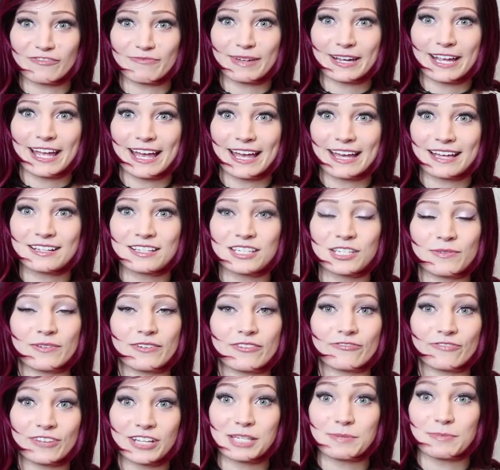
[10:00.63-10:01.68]
of my head so
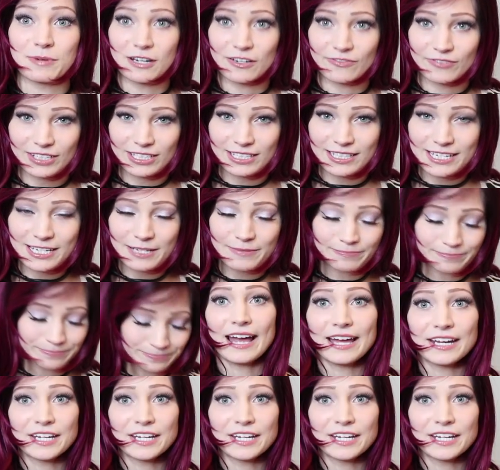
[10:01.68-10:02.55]
it fits perfectly.